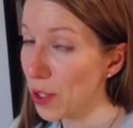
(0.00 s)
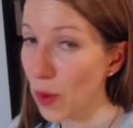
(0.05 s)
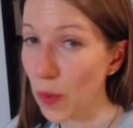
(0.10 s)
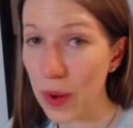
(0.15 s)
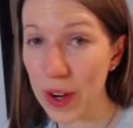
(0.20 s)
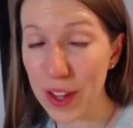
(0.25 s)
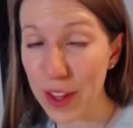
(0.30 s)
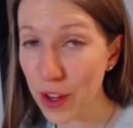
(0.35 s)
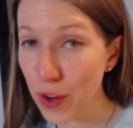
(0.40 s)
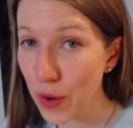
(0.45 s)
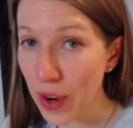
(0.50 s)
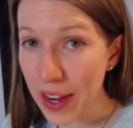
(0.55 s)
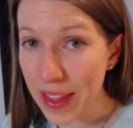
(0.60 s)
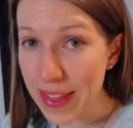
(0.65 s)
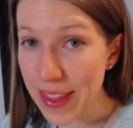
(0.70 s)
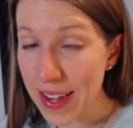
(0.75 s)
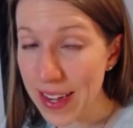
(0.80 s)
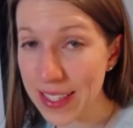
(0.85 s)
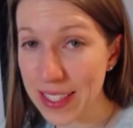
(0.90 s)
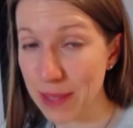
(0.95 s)
So one of the
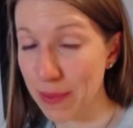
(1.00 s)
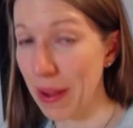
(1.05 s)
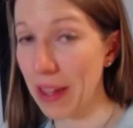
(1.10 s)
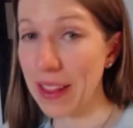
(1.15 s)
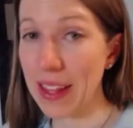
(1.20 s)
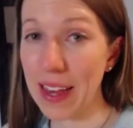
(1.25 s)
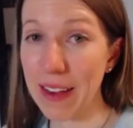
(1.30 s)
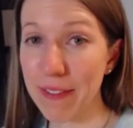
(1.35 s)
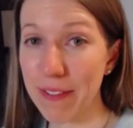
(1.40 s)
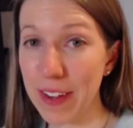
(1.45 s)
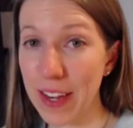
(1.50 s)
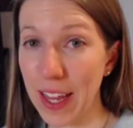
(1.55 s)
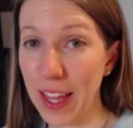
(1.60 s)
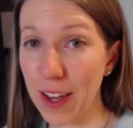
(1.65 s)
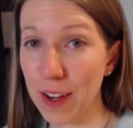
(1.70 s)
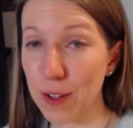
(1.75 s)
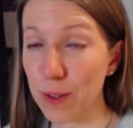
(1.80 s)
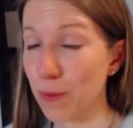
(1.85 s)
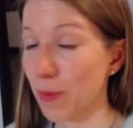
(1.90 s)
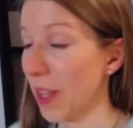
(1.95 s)
great things about live
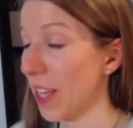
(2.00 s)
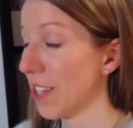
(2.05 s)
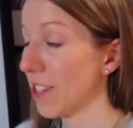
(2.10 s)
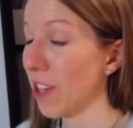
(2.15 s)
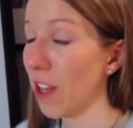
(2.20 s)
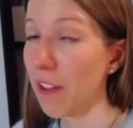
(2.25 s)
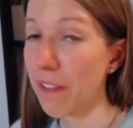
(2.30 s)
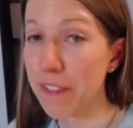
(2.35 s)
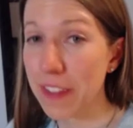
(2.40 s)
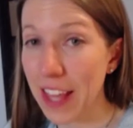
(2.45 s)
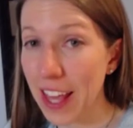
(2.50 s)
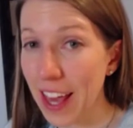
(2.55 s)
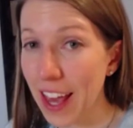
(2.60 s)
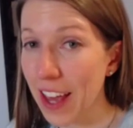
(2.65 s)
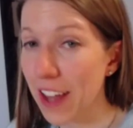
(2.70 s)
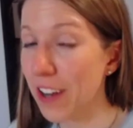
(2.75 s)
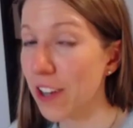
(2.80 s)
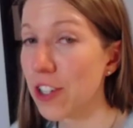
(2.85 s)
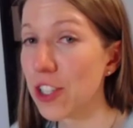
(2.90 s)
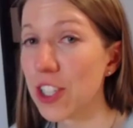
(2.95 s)
video is all of the
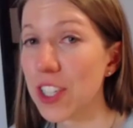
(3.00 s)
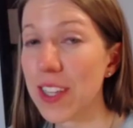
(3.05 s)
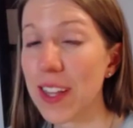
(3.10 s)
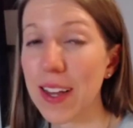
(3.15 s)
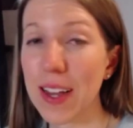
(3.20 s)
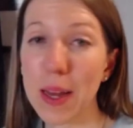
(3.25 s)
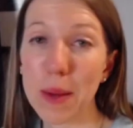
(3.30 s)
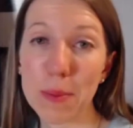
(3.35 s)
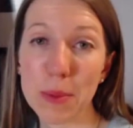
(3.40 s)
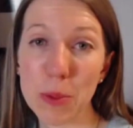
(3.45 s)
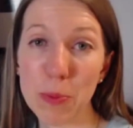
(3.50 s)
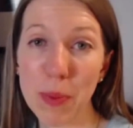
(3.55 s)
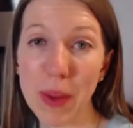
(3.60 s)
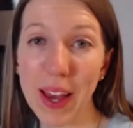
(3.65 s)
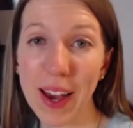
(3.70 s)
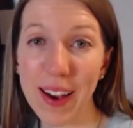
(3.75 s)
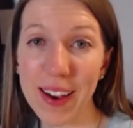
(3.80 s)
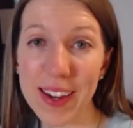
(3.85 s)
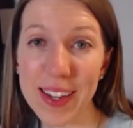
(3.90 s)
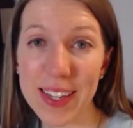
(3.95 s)
energy that comes
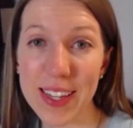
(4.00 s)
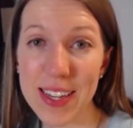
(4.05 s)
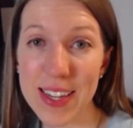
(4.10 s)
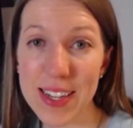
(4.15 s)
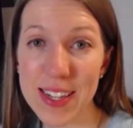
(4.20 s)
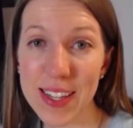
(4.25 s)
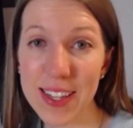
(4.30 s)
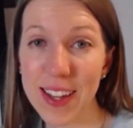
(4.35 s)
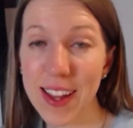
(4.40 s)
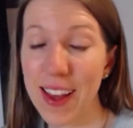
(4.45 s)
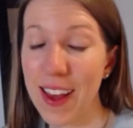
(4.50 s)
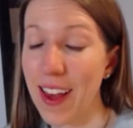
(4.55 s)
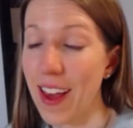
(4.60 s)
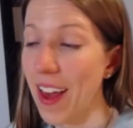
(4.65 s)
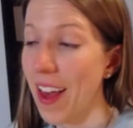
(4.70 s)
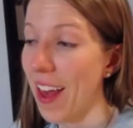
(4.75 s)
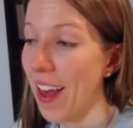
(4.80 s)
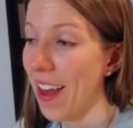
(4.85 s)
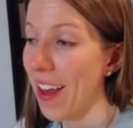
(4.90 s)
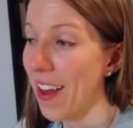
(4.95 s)
behind it,
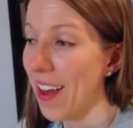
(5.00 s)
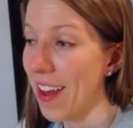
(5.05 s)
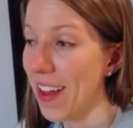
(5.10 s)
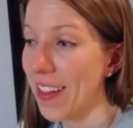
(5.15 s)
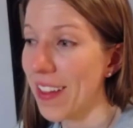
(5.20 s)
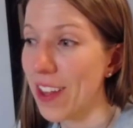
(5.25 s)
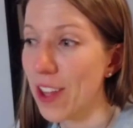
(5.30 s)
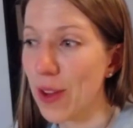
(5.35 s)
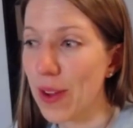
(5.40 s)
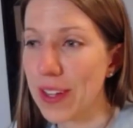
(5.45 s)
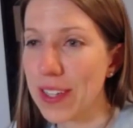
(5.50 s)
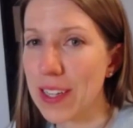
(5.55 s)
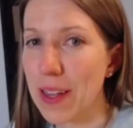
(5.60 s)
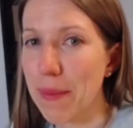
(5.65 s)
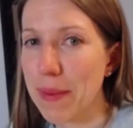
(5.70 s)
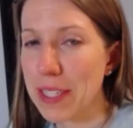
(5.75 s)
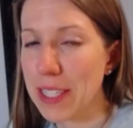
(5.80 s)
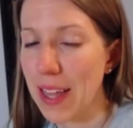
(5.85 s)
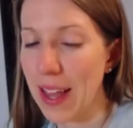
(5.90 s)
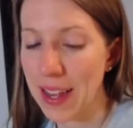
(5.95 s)
and you get to
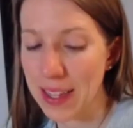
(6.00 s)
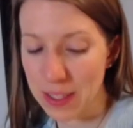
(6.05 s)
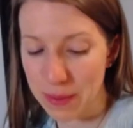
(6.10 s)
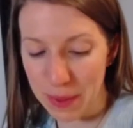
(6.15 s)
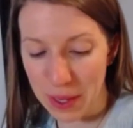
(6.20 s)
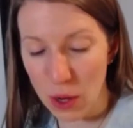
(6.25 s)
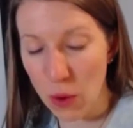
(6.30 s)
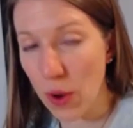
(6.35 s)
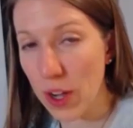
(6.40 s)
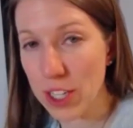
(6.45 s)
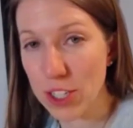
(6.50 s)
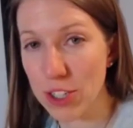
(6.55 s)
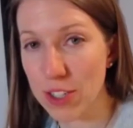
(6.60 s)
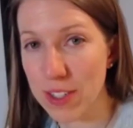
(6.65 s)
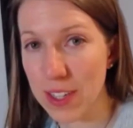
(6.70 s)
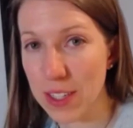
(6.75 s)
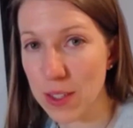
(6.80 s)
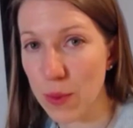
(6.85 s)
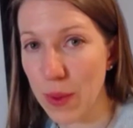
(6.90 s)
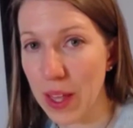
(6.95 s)
ask me
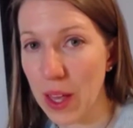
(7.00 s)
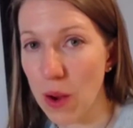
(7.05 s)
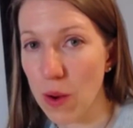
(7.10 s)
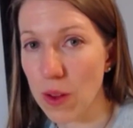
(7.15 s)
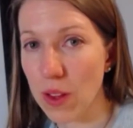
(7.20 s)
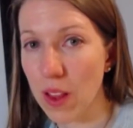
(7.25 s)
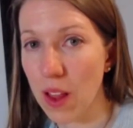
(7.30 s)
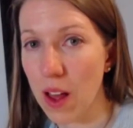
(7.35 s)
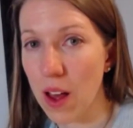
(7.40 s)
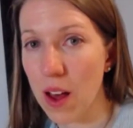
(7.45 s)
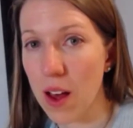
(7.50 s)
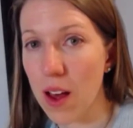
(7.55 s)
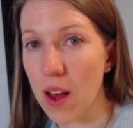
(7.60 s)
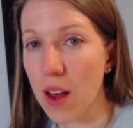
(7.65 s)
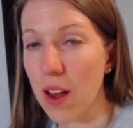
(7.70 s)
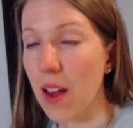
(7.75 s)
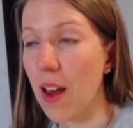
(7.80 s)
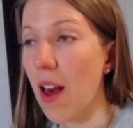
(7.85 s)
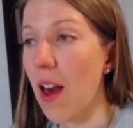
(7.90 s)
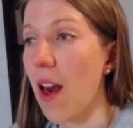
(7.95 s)
questions as we go
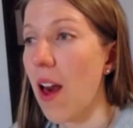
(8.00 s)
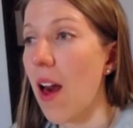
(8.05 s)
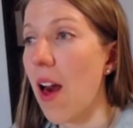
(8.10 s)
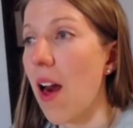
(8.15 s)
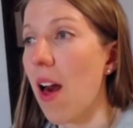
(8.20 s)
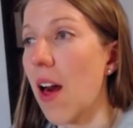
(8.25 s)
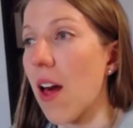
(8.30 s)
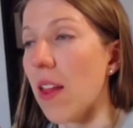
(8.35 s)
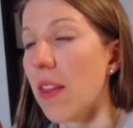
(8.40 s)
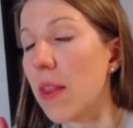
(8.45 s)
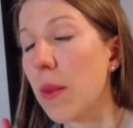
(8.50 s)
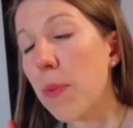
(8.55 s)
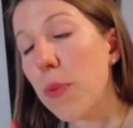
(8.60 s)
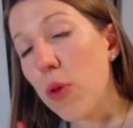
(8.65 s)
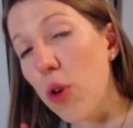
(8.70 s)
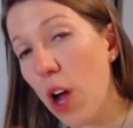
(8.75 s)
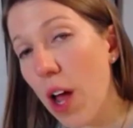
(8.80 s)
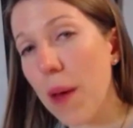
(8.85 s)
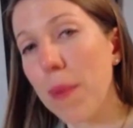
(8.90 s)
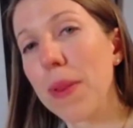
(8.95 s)
along. The
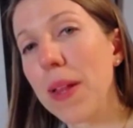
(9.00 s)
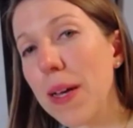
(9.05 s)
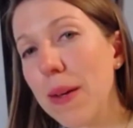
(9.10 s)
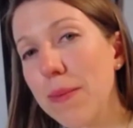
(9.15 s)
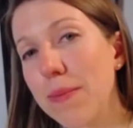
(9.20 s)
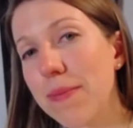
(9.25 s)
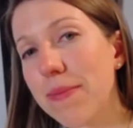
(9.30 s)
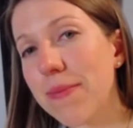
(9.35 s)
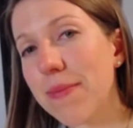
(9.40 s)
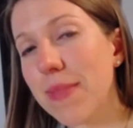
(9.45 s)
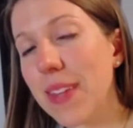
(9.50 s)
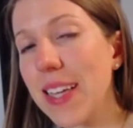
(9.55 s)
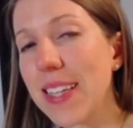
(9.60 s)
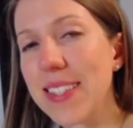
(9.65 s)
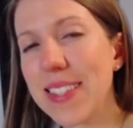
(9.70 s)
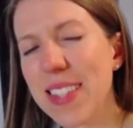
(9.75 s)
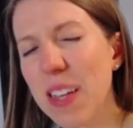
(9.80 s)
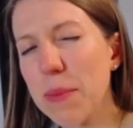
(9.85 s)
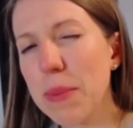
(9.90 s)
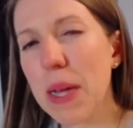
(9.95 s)
problem
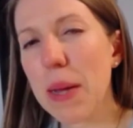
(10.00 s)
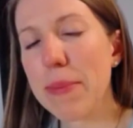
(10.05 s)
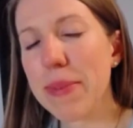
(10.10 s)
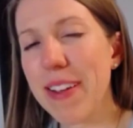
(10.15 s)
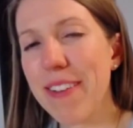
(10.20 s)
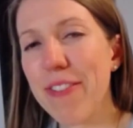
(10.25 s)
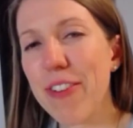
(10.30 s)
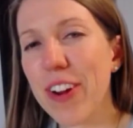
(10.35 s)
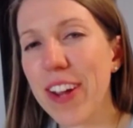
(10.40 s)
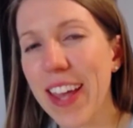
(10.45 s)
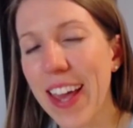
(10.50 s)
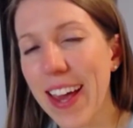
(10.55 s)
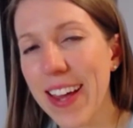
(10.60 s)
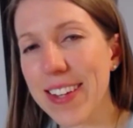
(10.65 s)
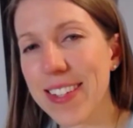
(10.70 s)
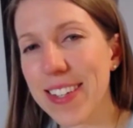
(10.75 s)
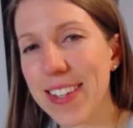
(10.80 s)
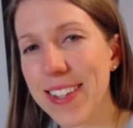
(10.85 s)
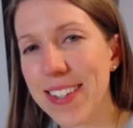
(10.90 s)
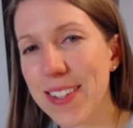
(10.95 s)
is sometimes I
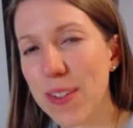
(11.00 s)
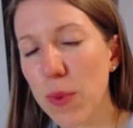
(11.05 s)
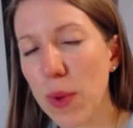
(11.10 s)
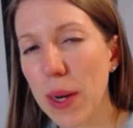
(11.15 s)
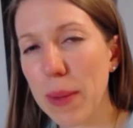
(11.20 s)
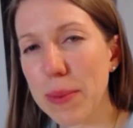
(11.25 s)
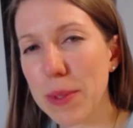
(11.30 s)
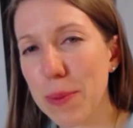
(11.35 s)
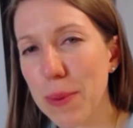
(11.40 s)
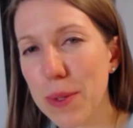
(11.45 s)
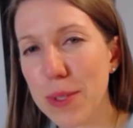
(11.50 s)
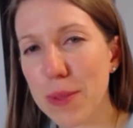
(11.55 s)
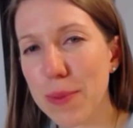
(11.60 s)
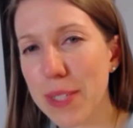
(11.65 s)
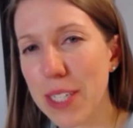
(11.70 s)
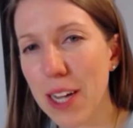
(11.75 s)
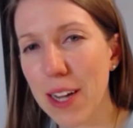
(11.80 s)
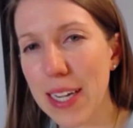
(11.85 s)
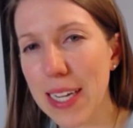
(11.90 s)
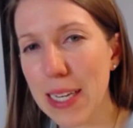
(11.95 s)
forget what I'm supposed to
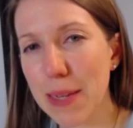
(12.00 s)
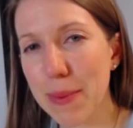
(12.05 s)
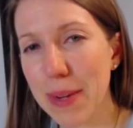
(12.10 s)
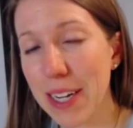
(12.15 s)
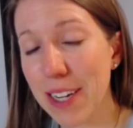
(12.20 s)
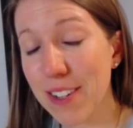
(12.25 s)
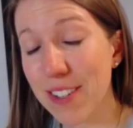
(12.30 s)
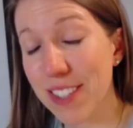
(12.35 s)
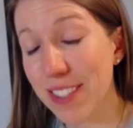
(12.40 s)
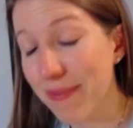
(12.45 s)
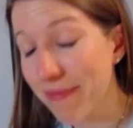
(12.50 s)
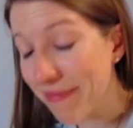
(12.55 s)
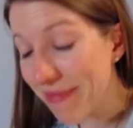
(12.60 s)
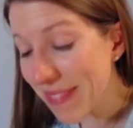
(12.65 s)
be talking about.